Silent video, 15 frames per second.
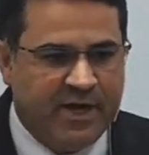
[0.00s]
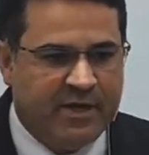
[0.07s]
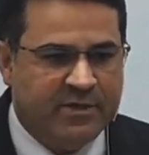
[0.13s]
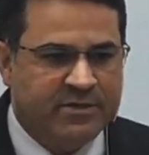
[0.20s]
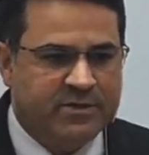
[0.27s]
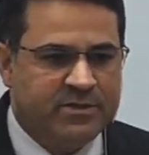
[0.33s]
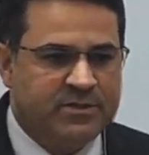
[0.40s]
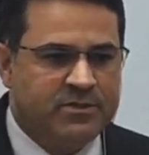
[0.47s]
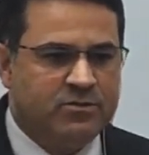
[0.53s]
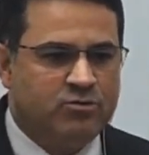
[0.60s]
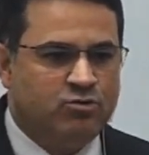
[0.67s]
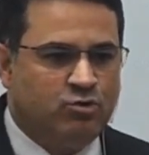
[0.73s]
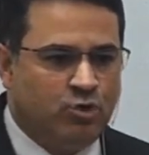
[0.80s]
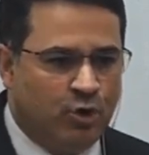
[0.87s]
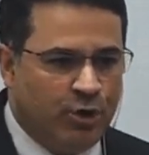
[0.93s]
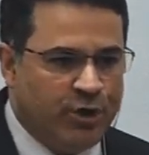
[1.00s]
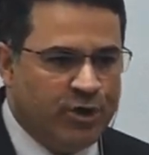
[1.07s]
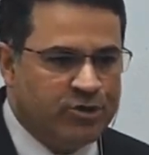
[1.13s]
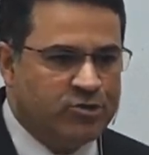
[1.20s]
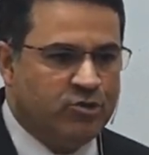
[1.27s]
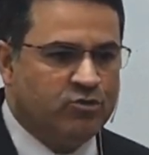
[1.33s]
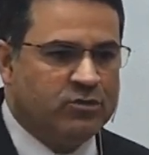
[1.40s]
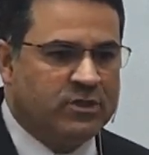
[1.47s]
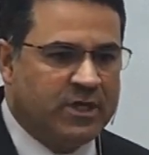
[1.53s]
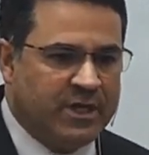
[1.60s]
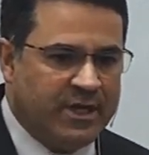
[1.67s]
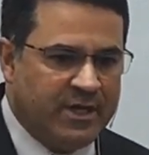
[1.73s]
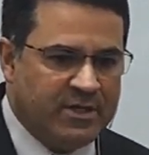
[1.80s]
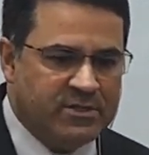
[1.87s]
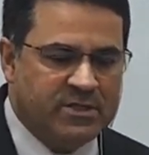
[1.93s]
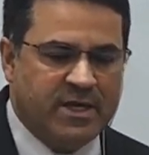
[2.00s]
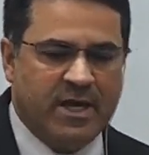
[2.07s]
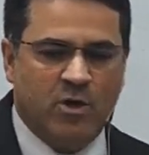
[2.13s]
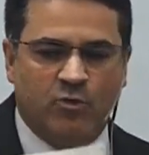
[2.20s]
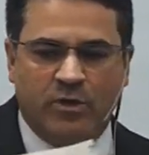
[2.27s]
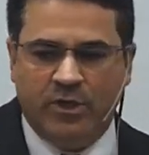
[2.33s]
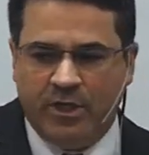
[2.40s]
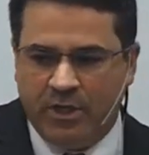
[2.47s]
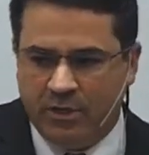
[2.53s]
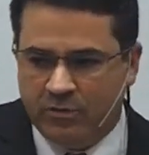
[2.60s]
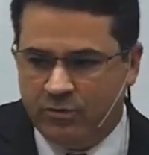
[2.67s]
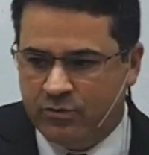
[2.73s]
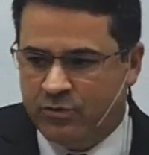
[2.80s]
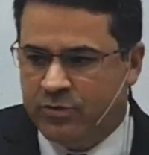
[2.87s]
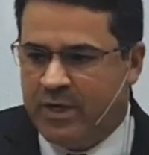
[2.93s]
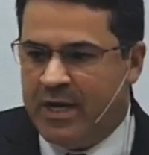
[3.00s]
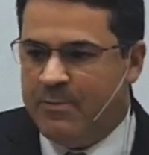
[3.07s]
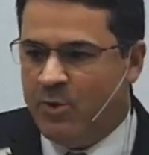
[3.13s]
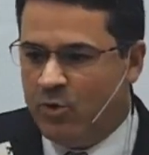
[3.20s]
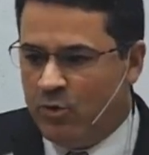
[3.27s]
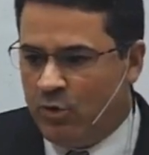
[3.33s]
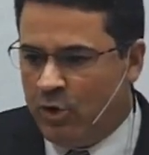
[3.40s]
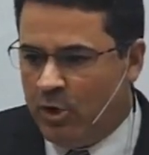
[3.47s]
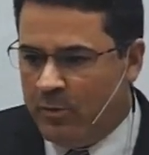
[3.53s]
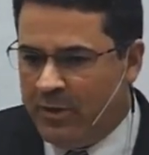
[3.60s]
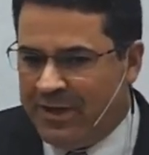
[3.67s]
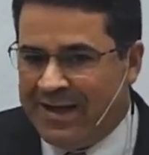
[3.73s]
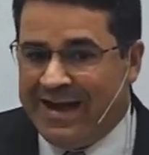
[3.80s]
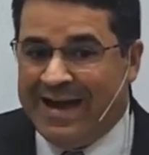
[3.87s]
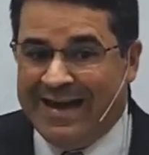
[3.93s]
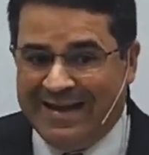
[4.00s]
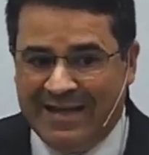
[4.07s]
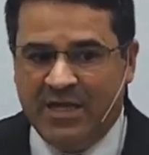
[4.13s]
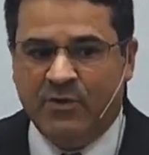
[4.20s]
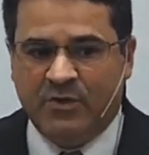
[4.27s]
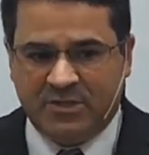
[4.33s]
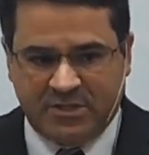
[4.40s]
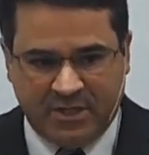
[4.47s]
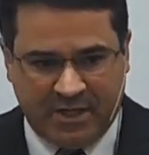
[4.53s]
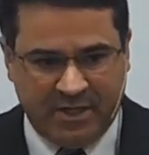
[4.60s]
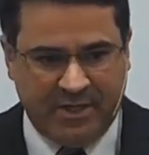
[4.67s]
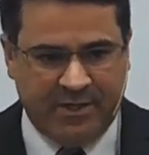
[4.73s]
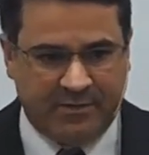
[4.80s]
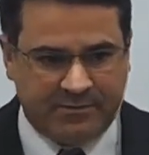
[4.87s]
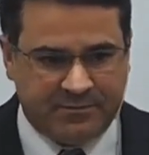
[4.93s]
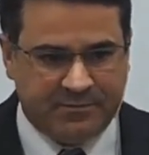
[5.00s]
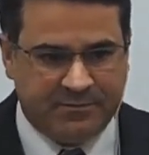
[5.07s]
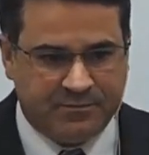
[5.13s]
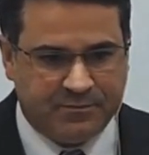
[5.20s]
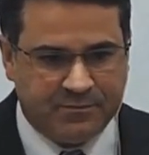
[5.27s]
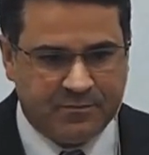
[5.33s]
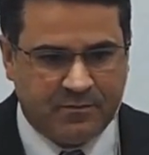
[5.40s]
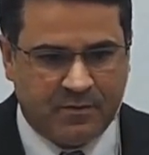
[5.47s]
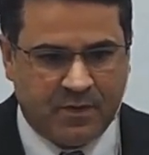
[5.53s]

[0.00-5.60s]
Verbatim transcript: The word says that where two or three are gathered in my name, there I will be.